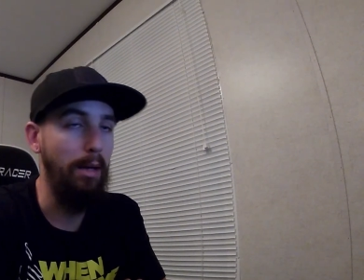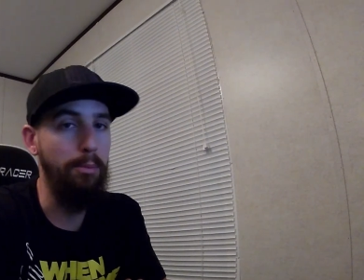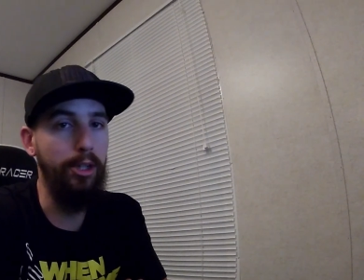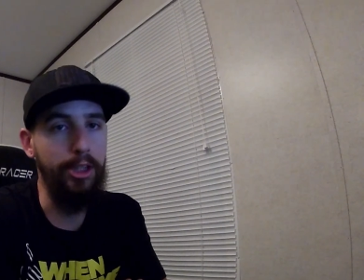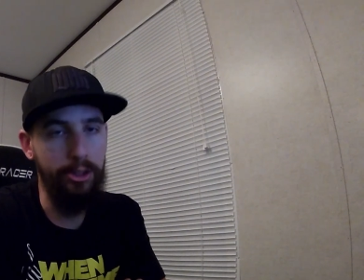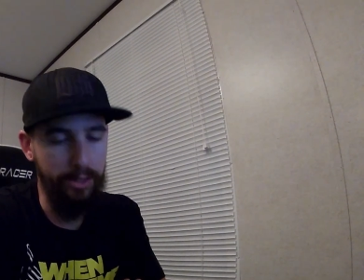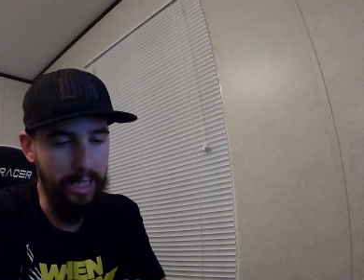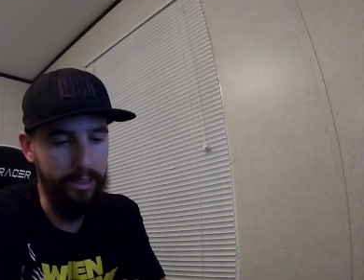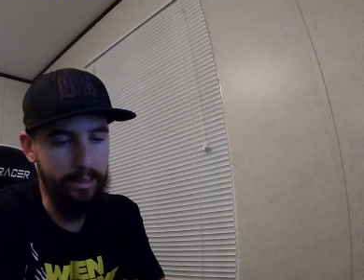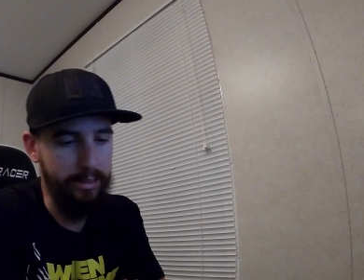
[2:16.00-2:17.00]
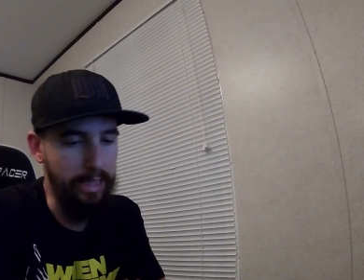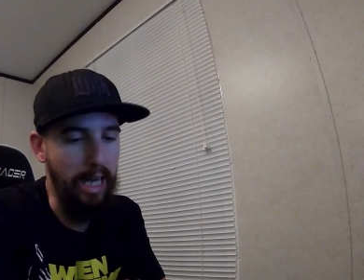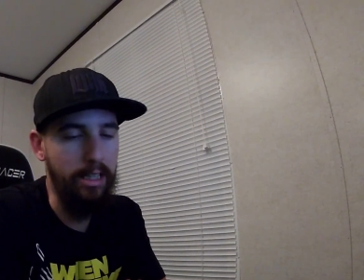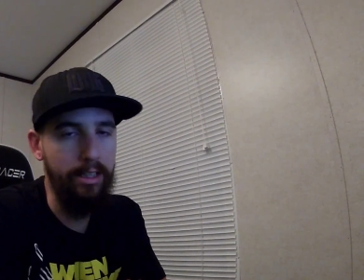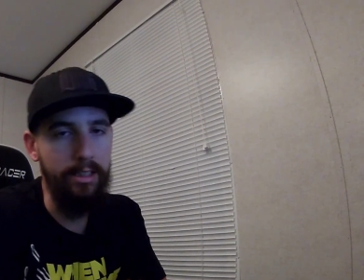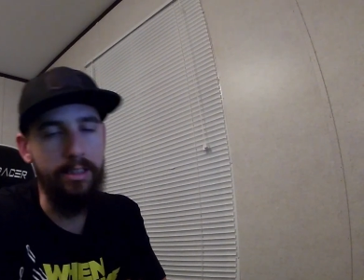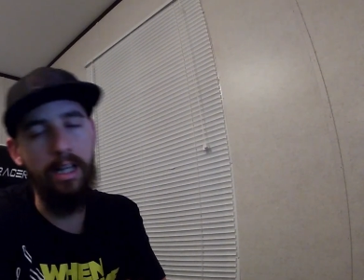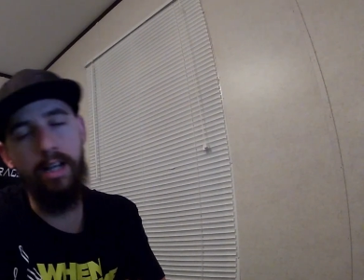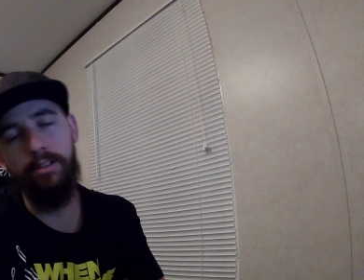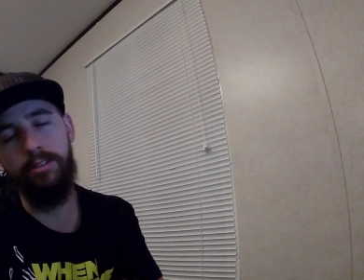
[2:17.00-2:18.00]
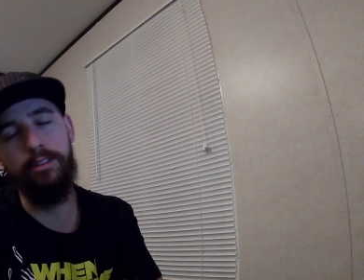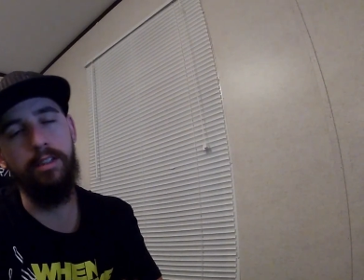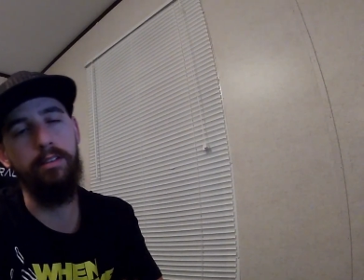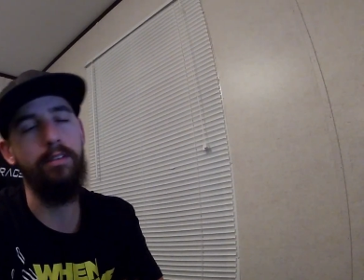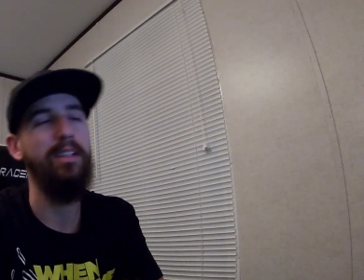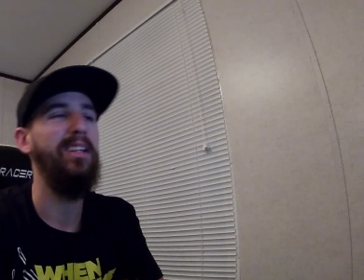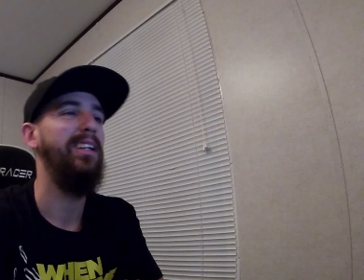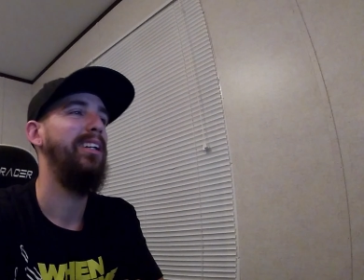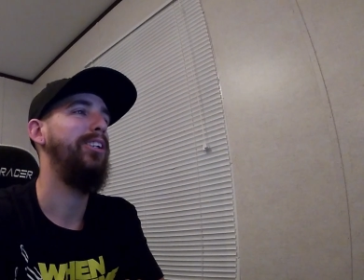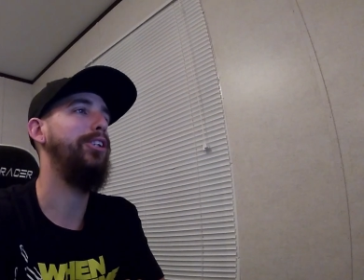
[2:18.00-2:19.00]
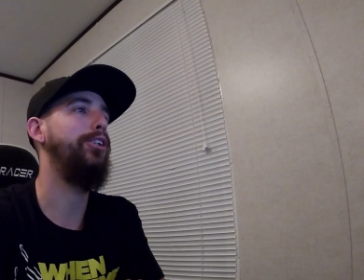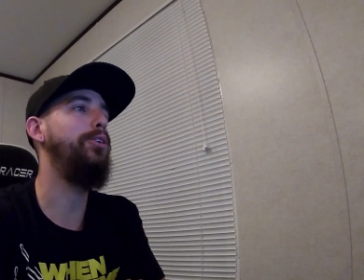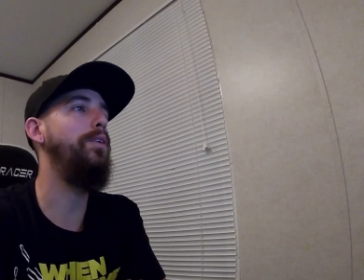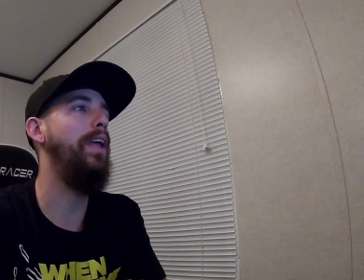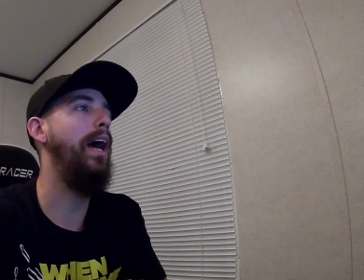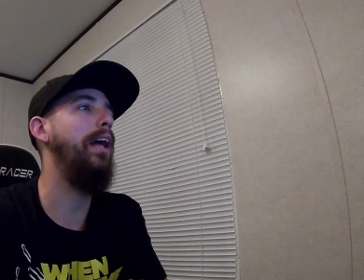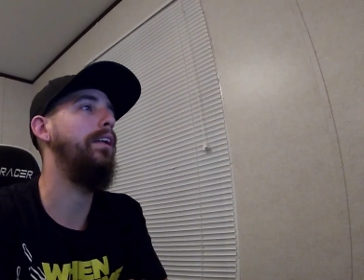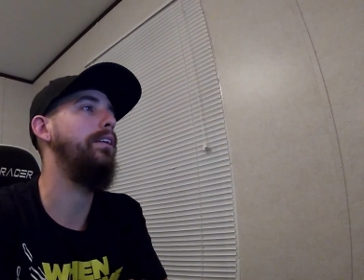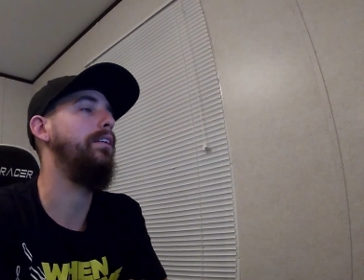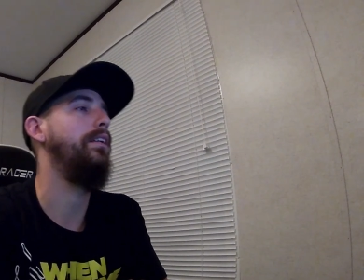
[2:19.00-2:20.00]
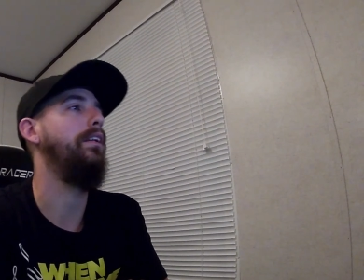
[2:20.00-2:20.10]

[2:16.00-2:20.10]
I'm pretty sure that's exactly the title. So just do that.